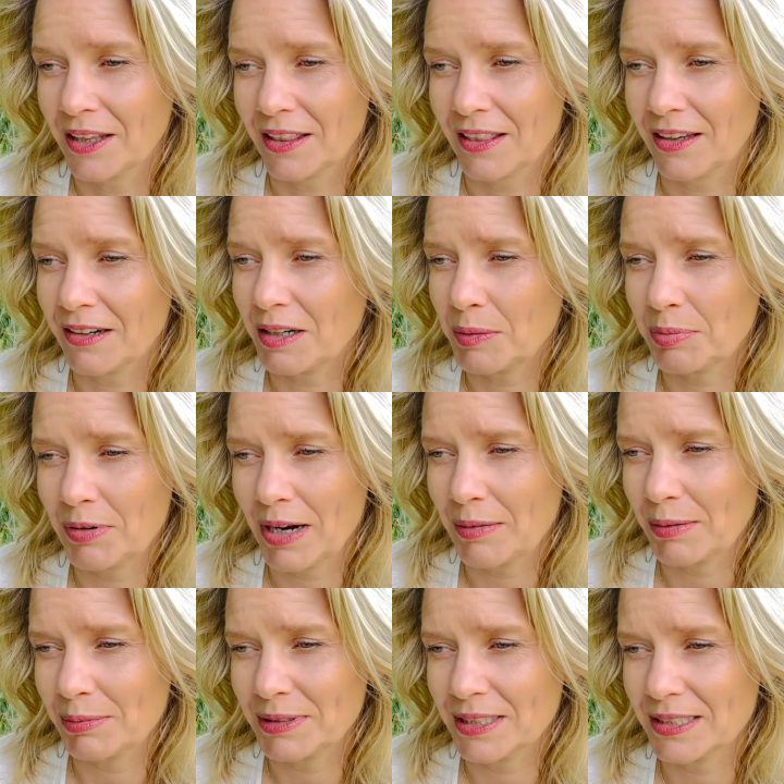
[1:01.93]
There are
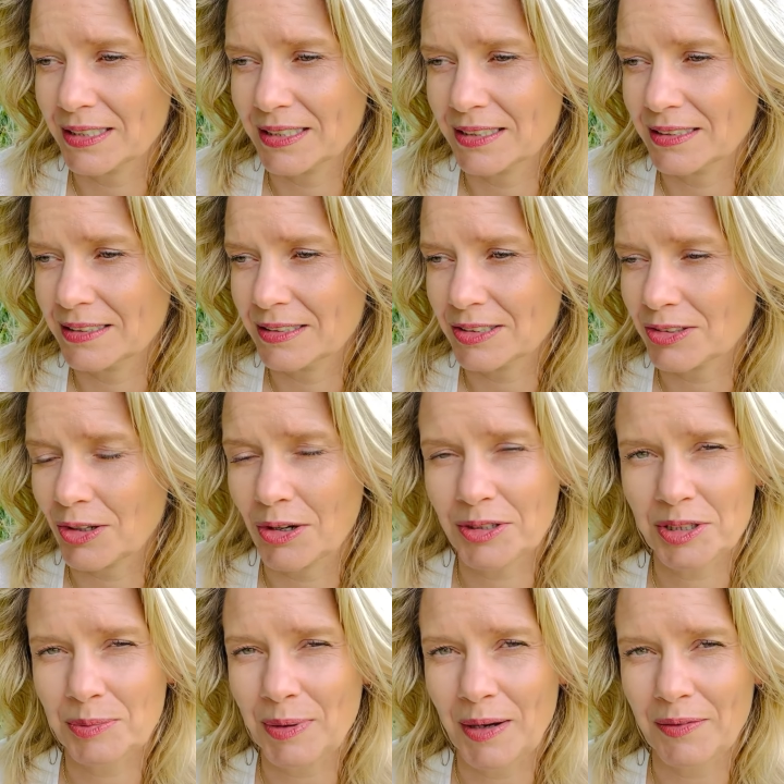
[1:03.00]
probably
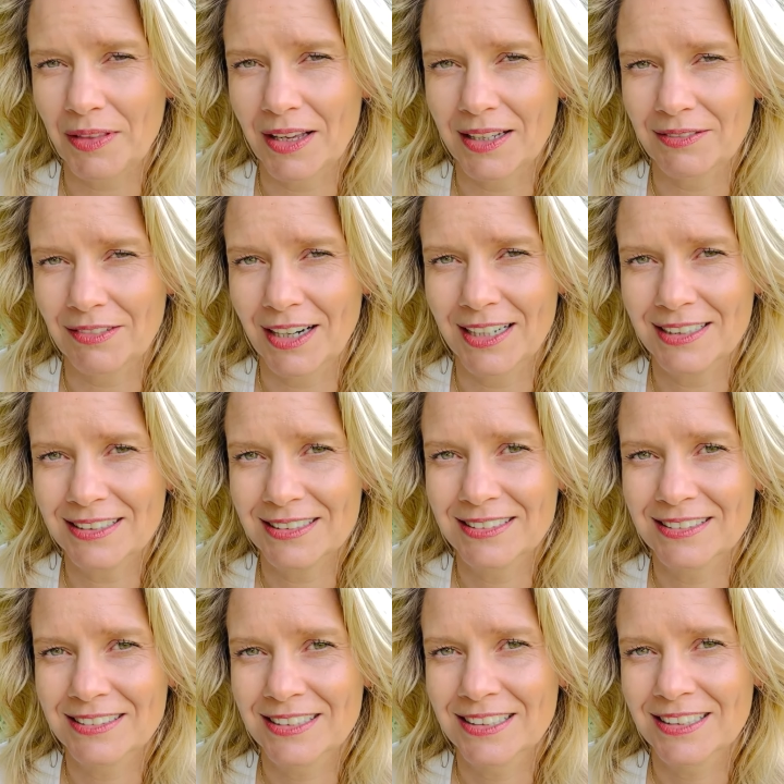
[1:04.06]
songs about that, right?
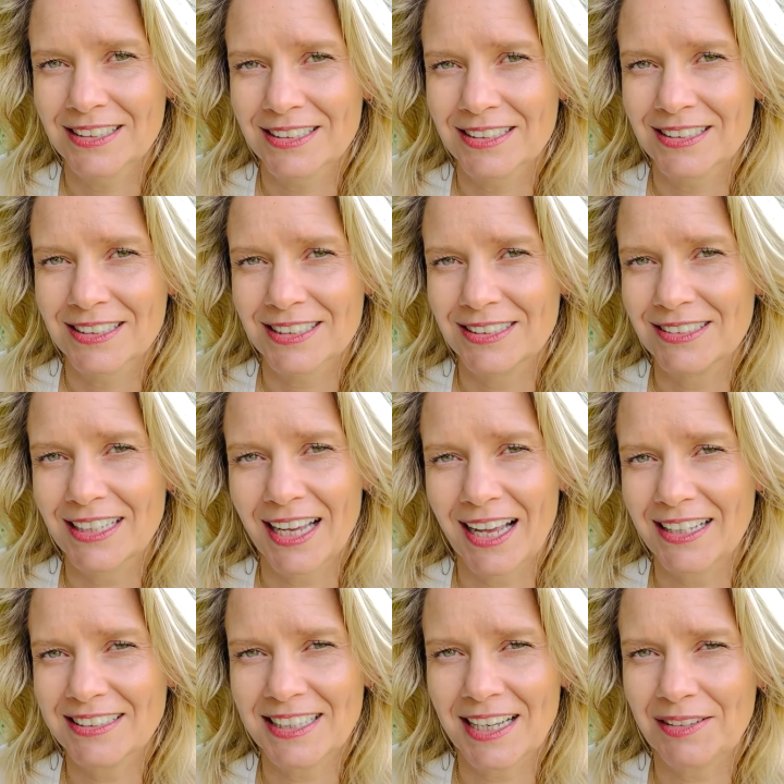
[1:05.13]
You
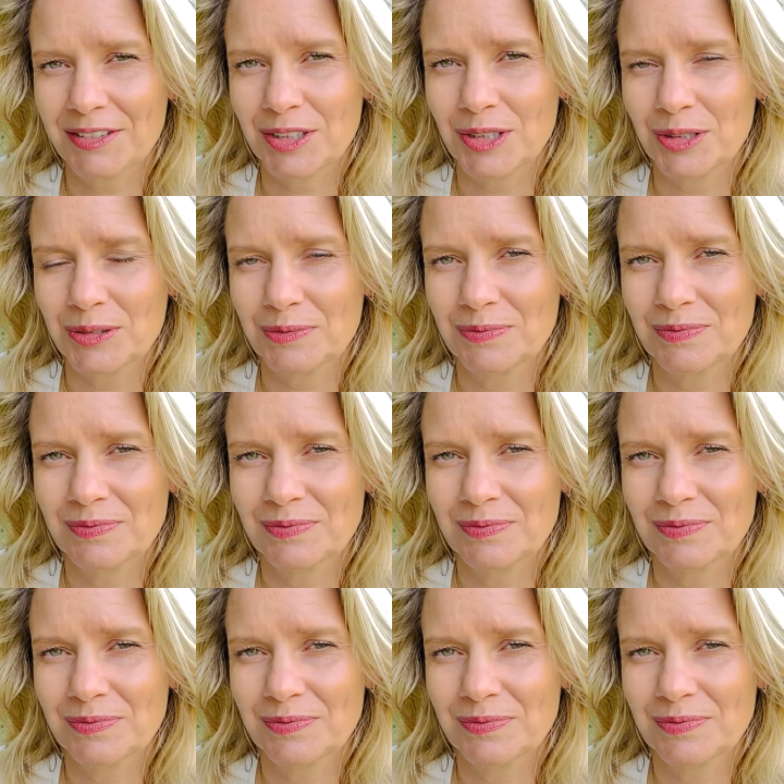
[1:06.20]
can't have it all.